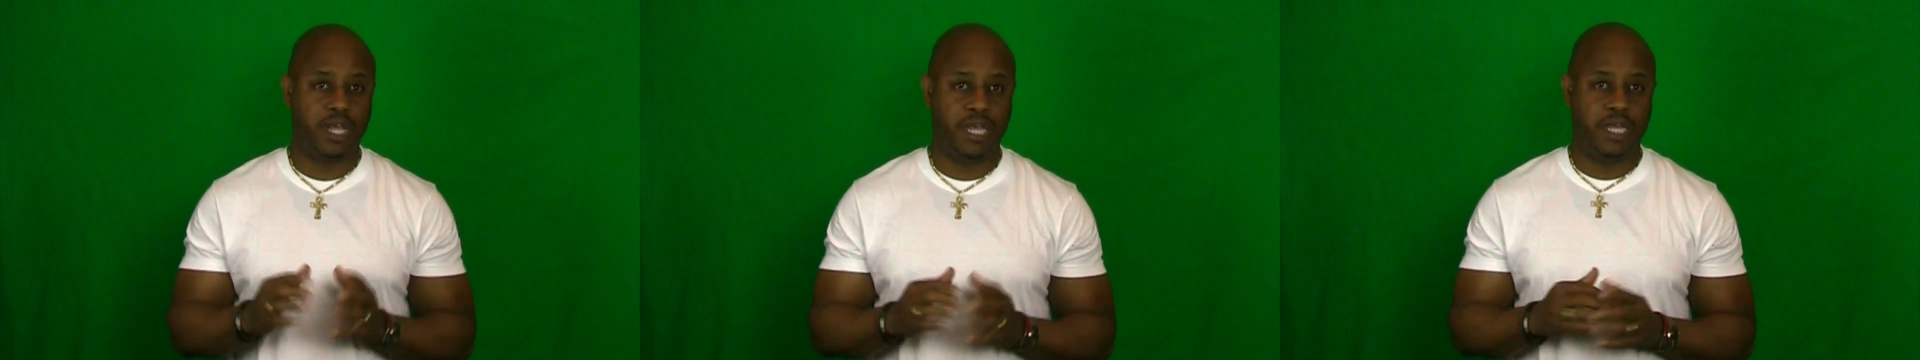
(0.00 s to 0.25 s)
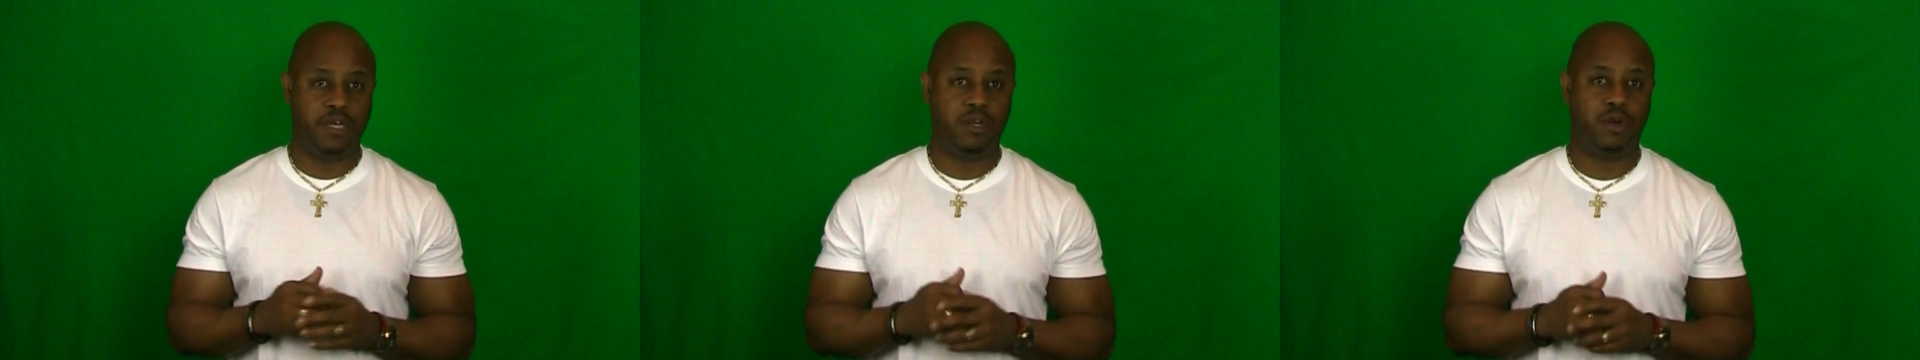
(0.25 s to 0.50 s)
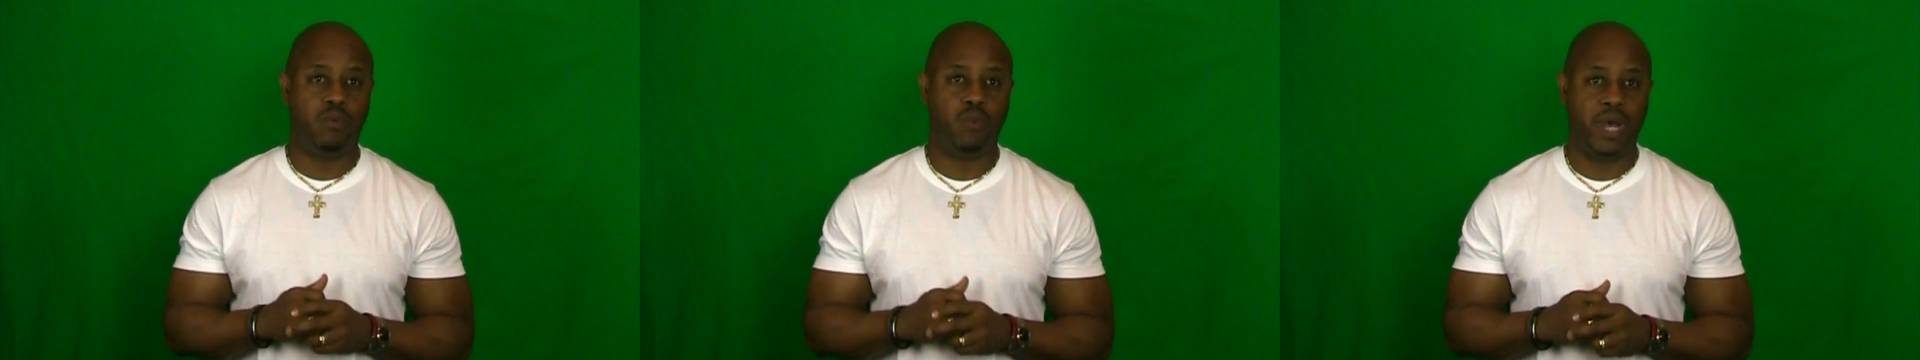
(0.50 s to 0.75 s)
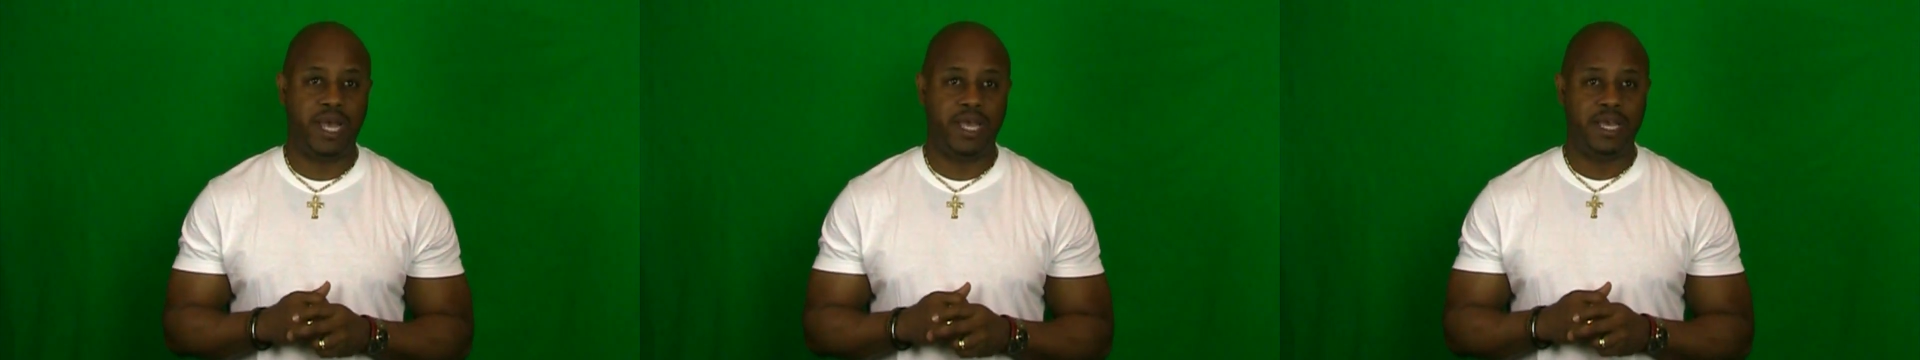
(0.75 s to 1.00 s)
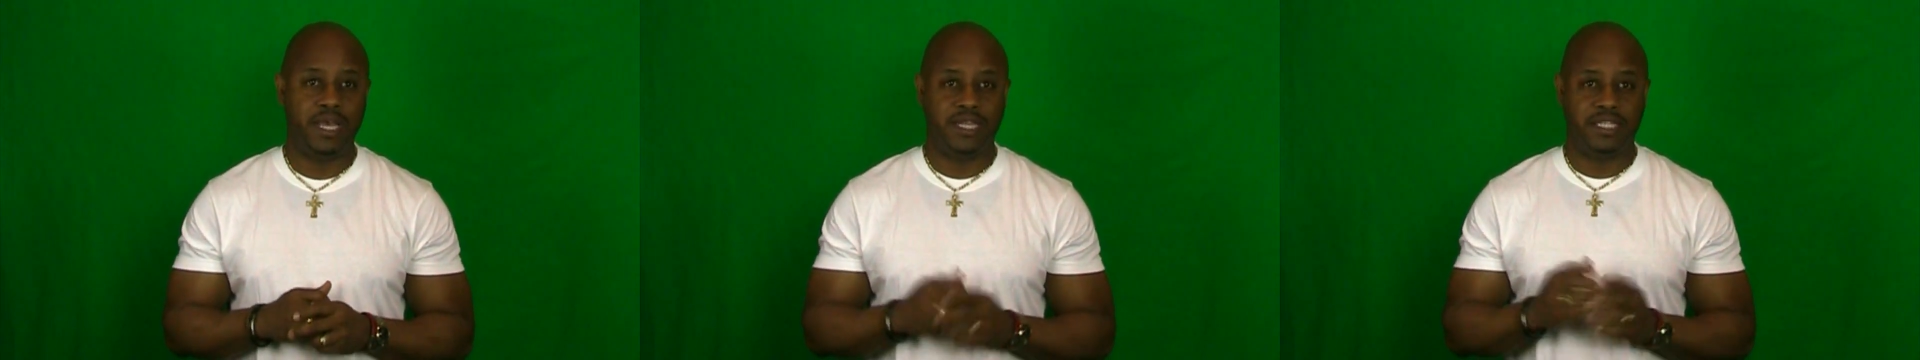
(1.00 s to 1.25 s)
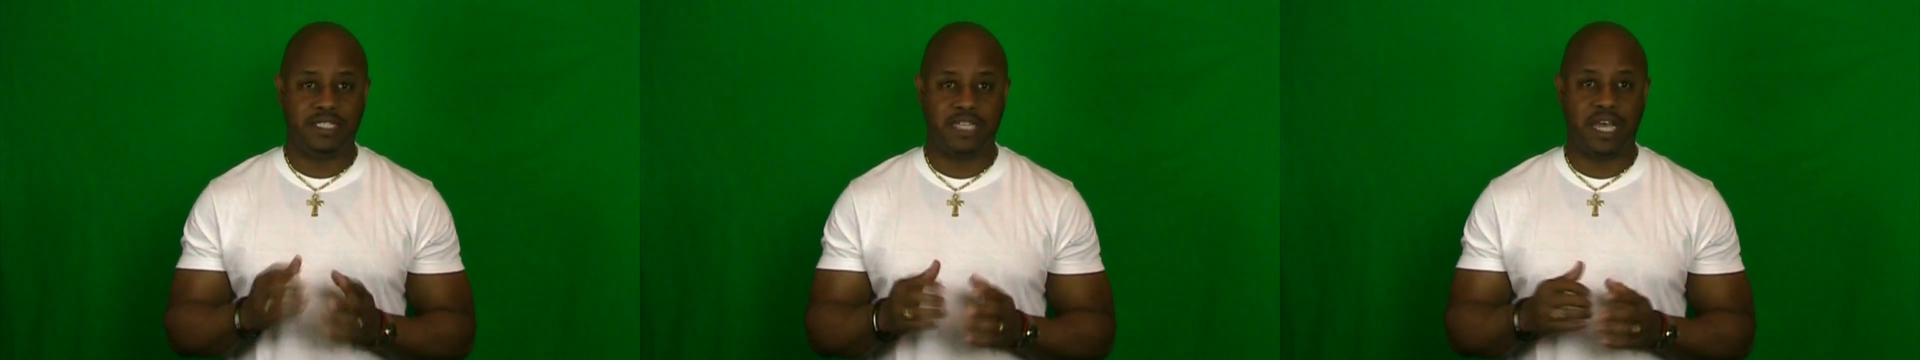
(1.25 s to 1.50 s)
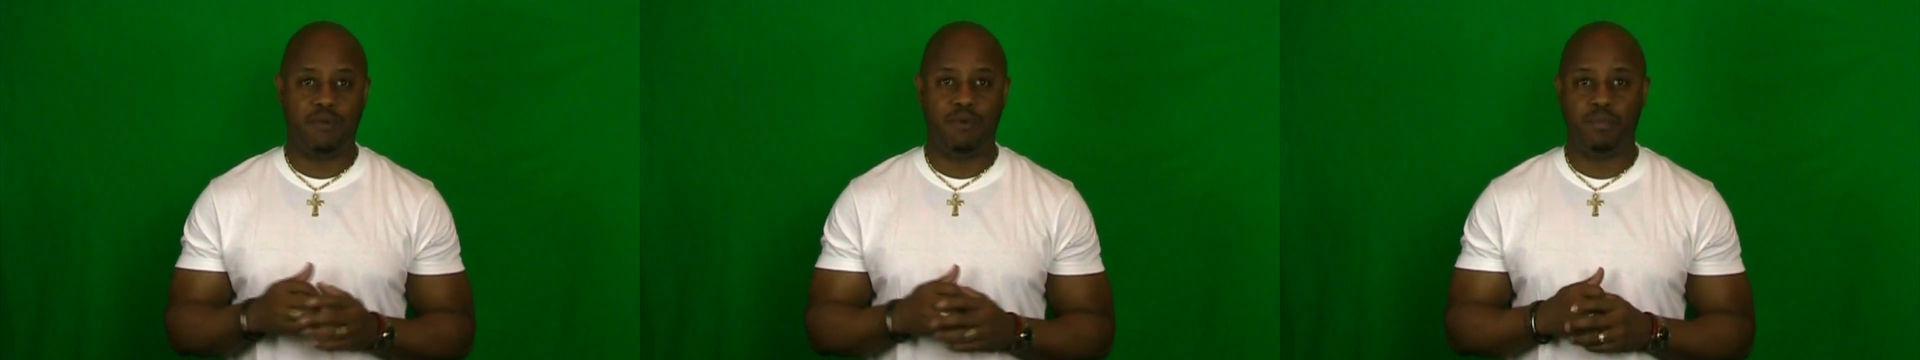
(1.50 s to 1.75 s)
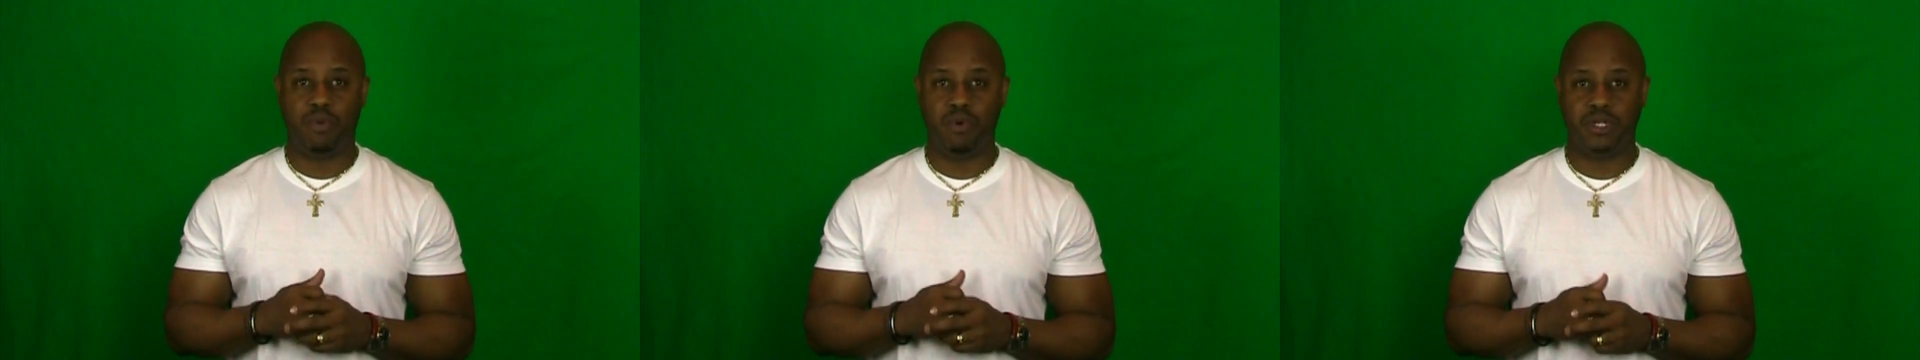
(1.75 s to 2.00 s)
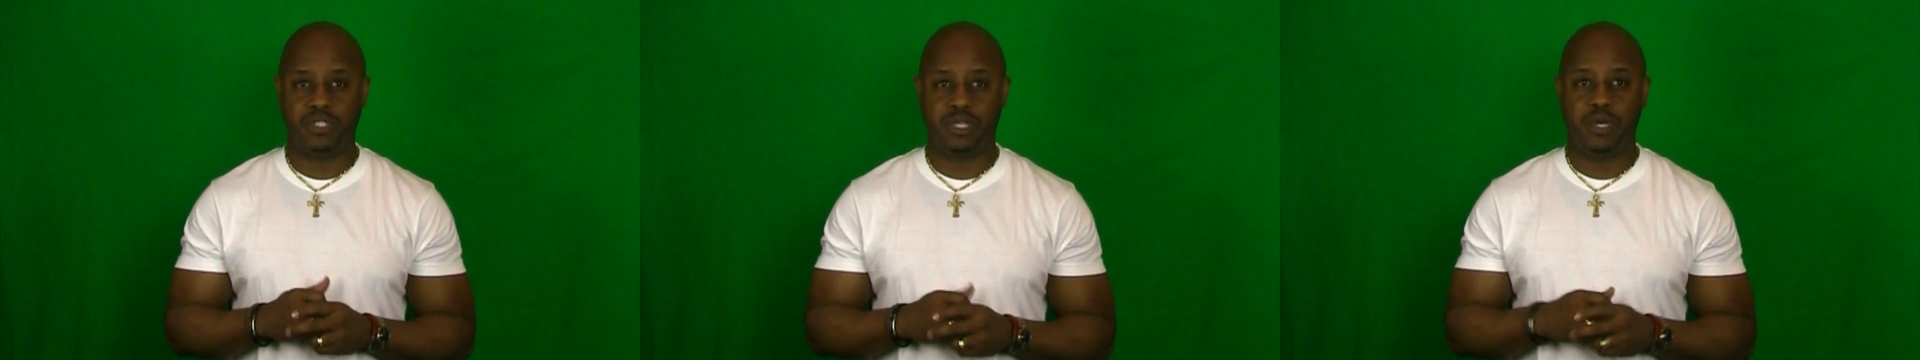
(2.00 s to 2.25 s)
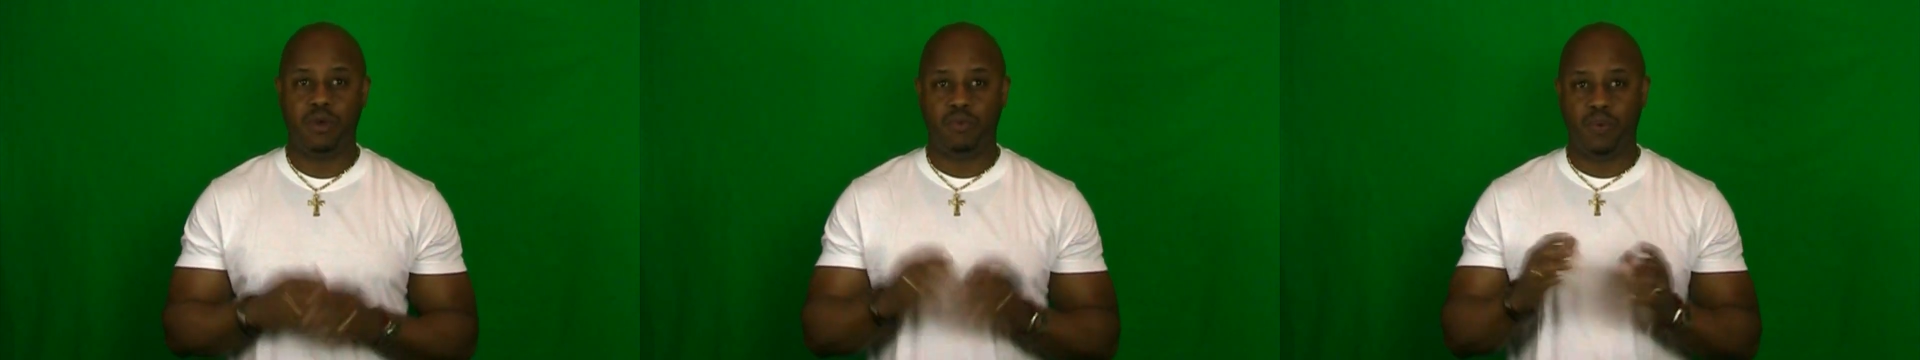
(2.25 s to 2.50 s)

hidden away, the site reports.